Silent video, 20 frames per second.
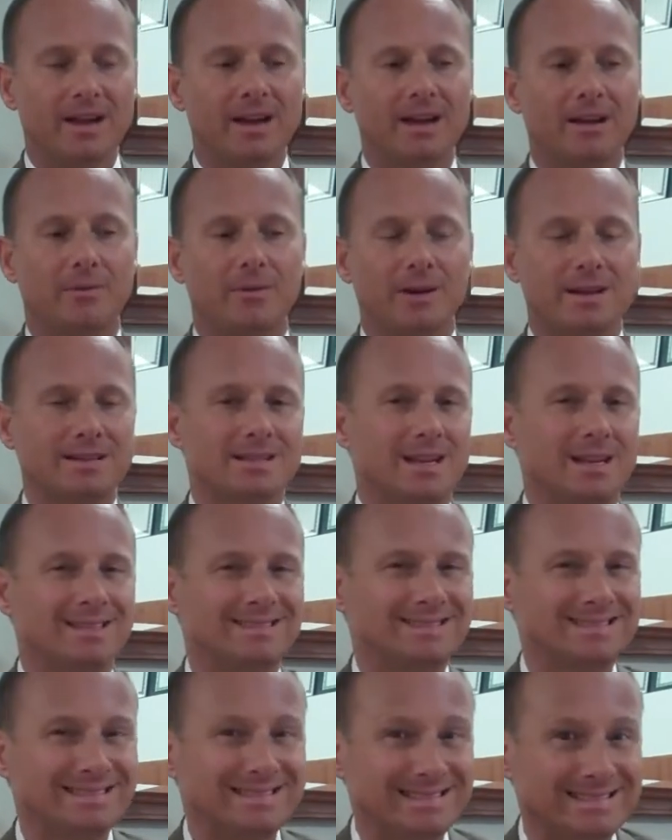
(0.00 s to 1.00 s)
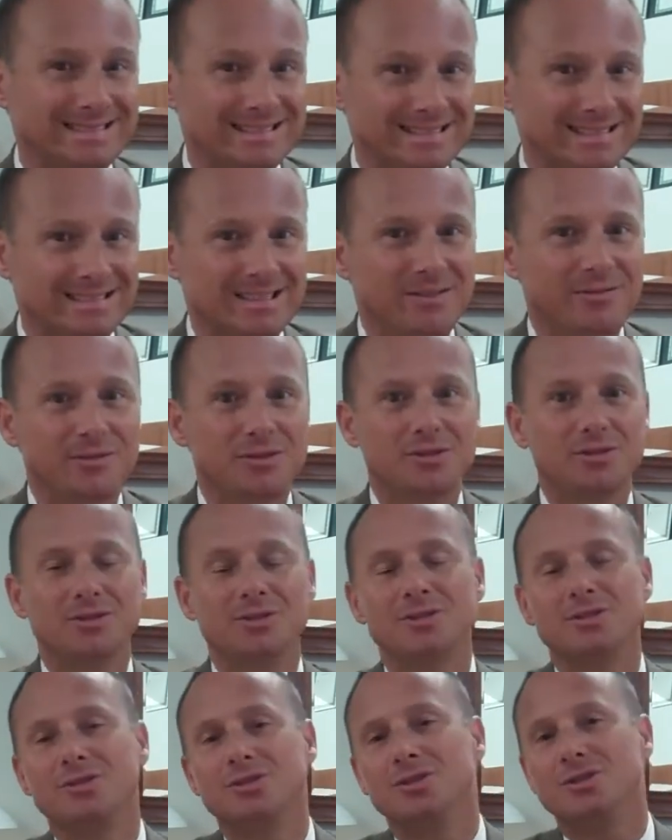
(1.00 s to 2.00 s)
I want to say,
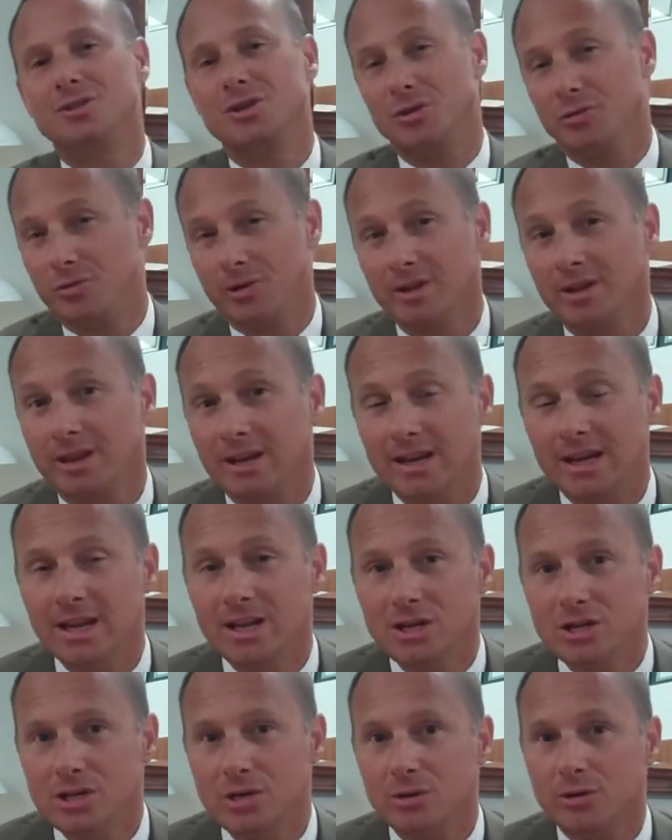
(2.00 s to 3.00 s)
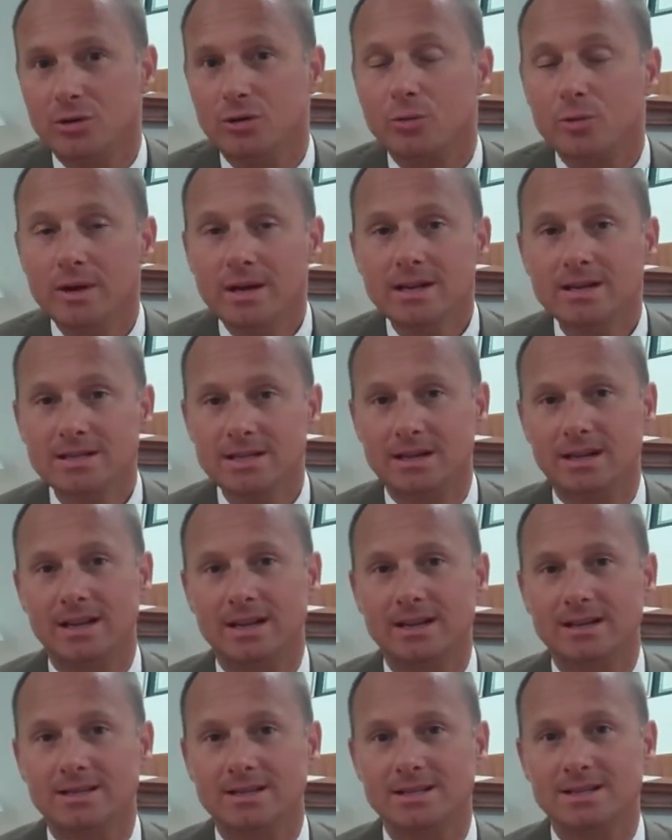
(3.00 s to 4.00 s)
do you really need to? And the reason
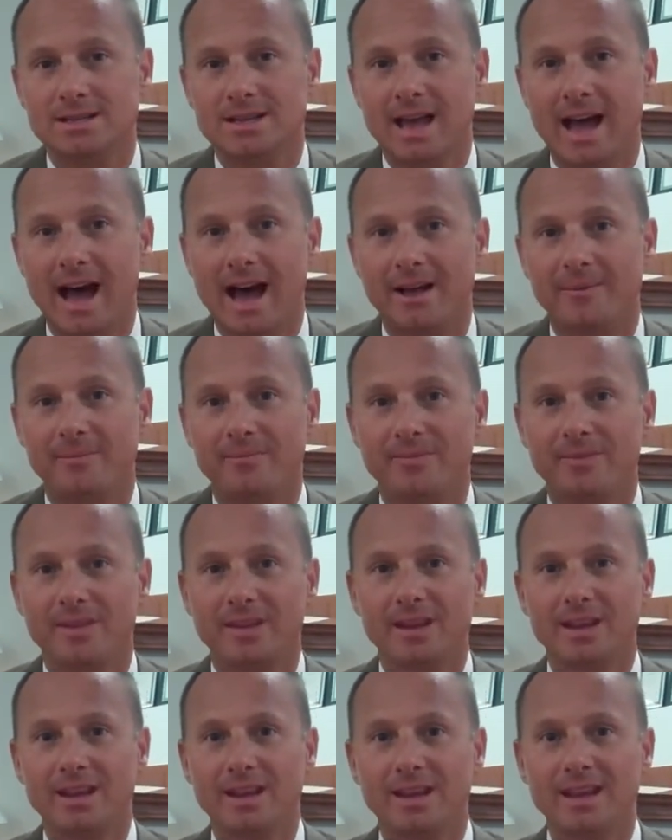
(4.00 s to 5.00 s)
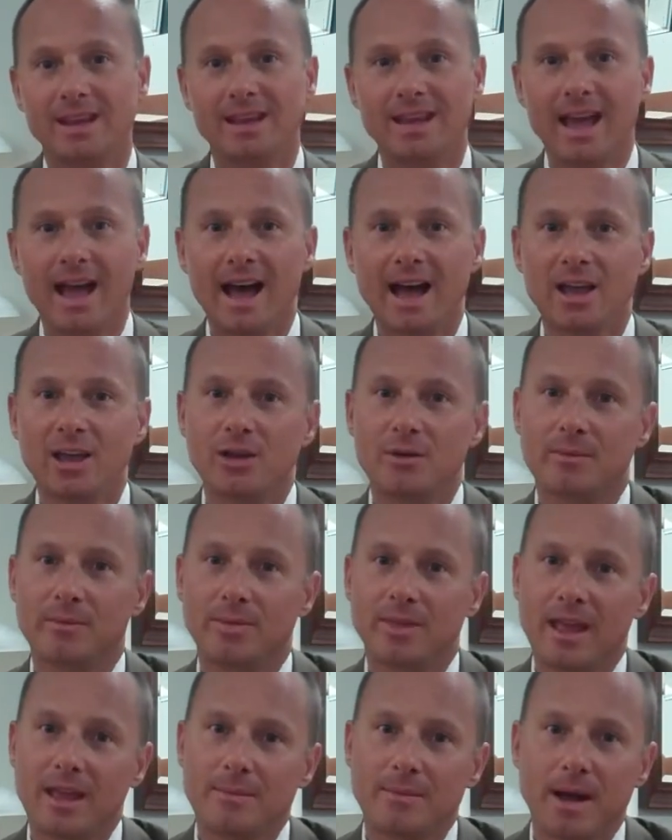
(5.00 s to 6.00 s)
is that, yeah,
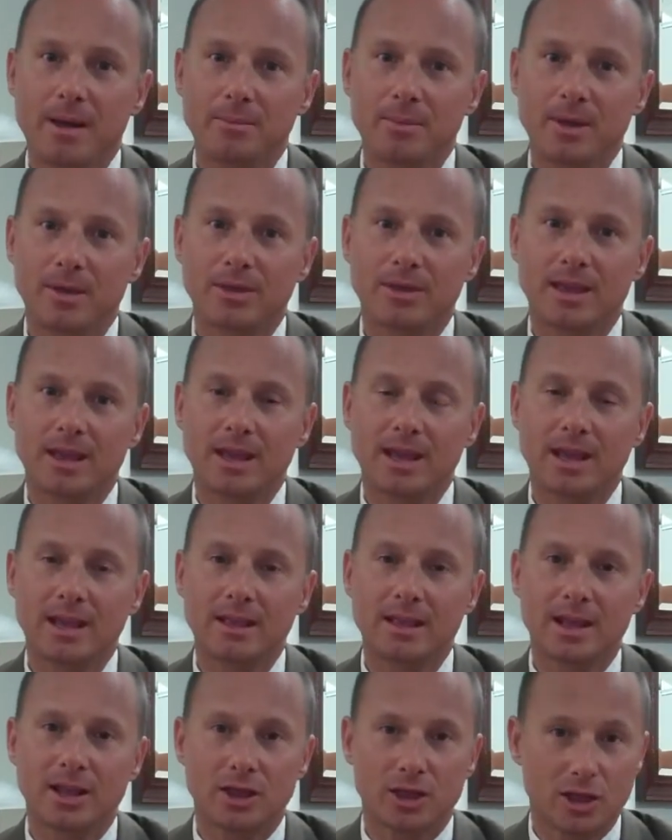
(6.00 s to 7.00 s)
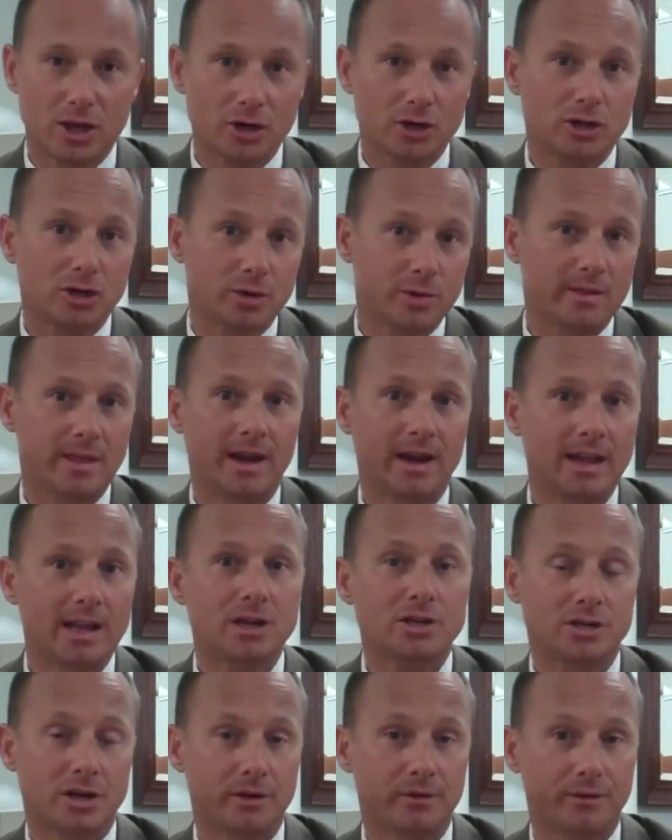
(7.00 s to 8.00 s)
they might be thinking that they're doing that
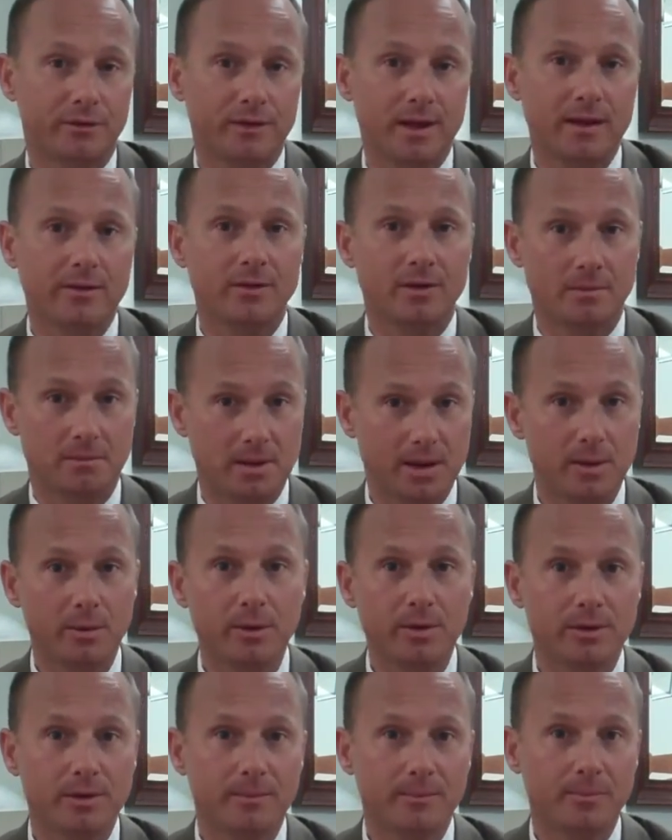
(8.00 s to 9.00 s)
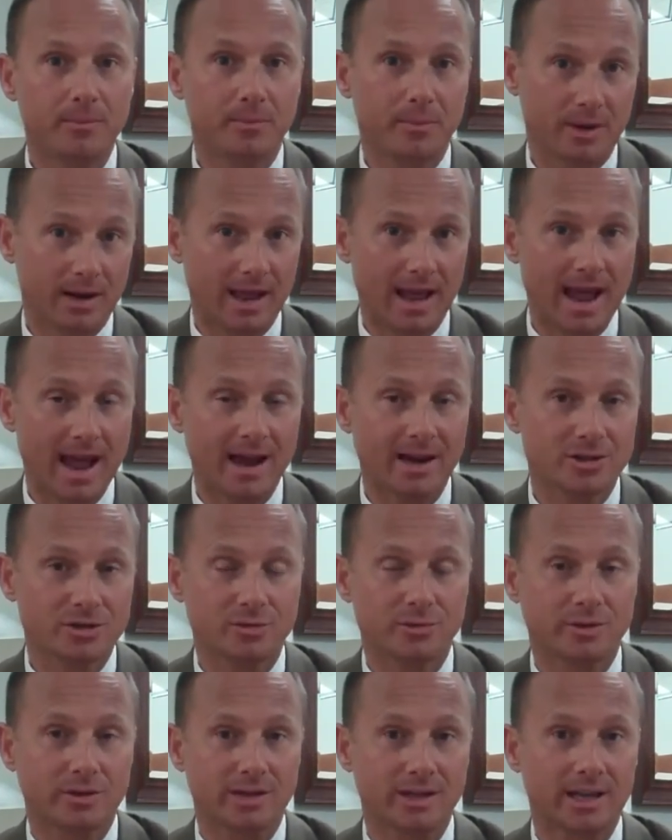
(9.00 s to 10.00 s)
agent a favor to meet with them, but
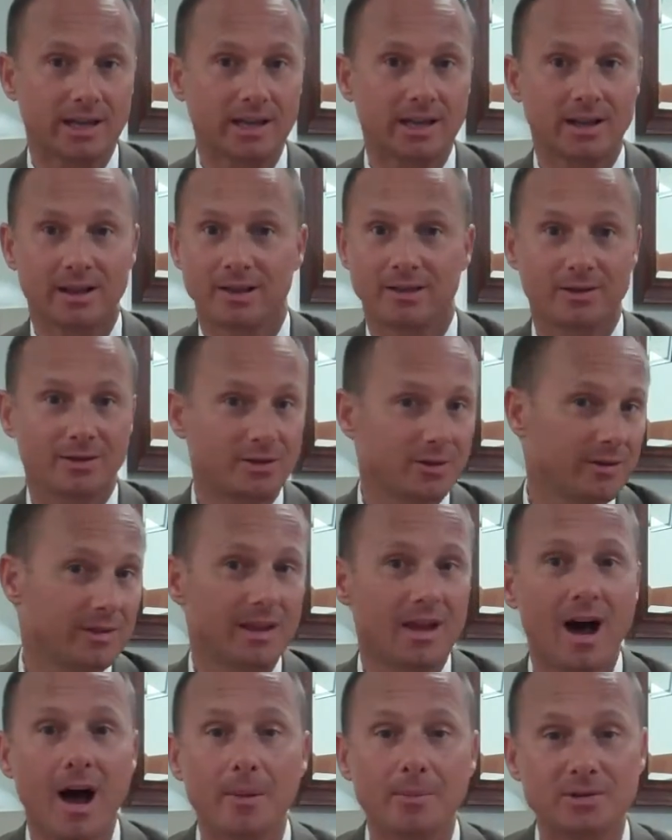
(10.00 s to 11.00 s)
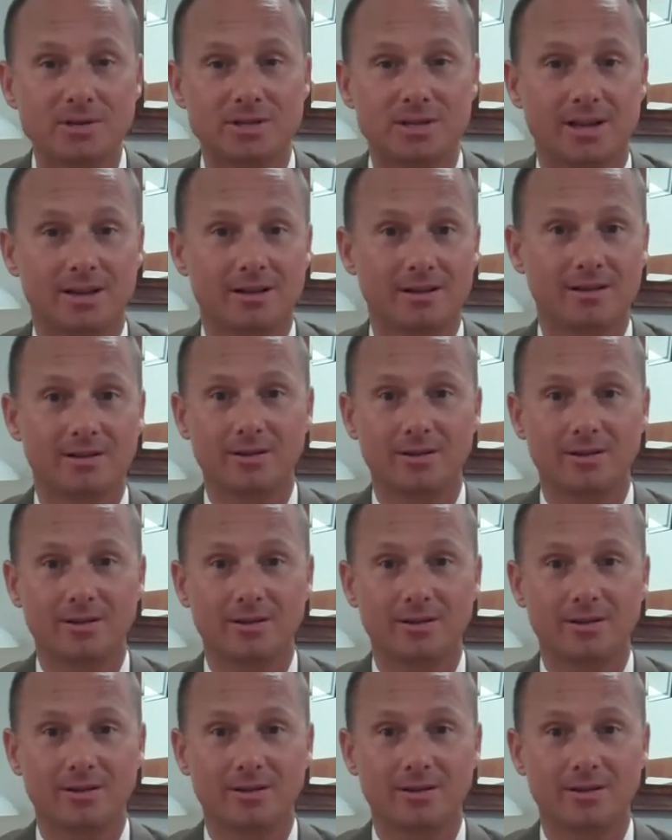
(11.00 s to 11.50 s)
actually they're doing the opposite.